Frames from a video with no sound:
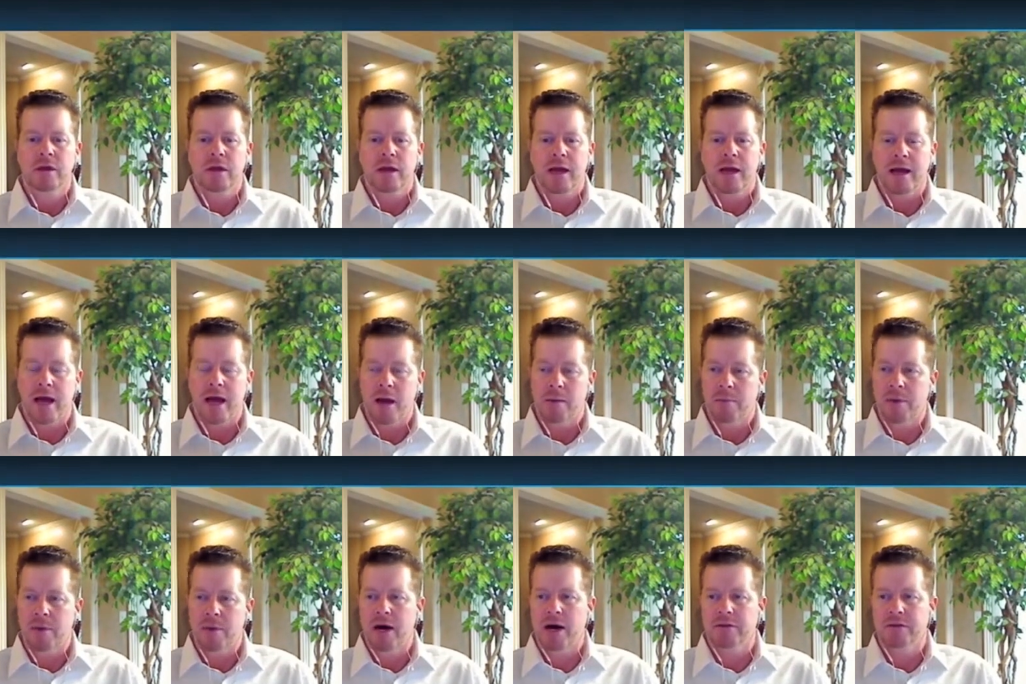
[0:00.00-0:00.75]
a
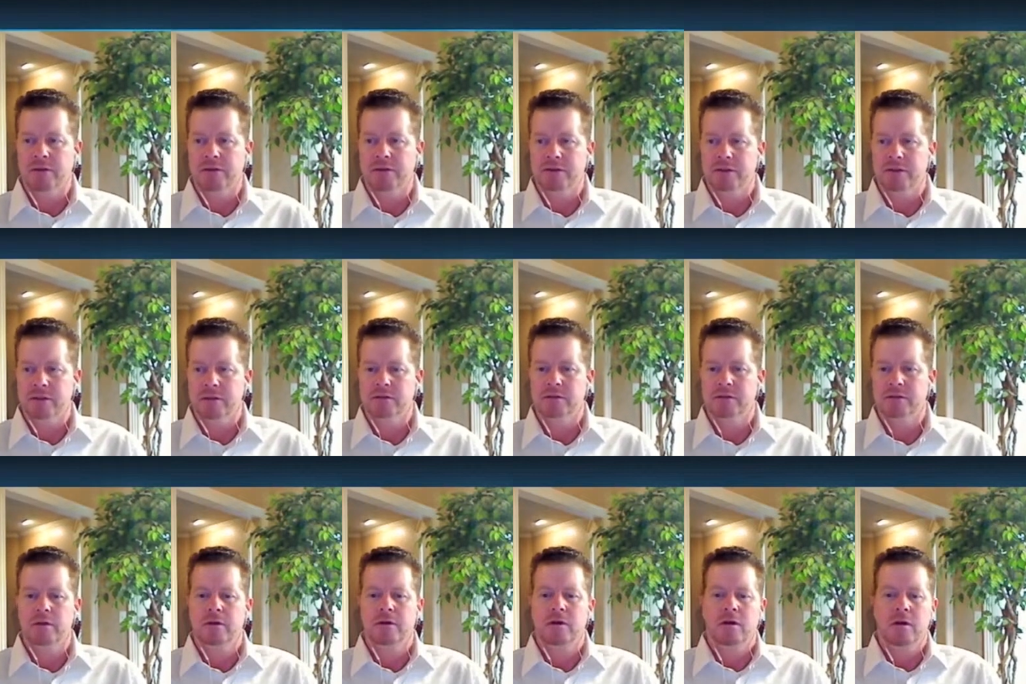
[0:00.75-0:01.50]

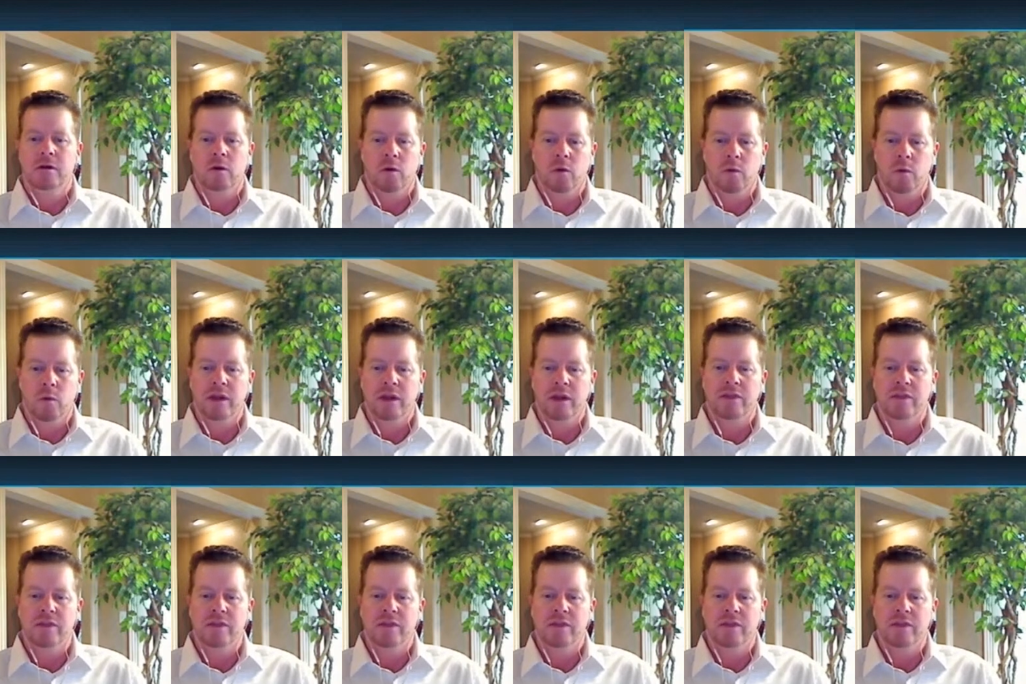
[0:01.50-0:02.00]
hypothesis, or we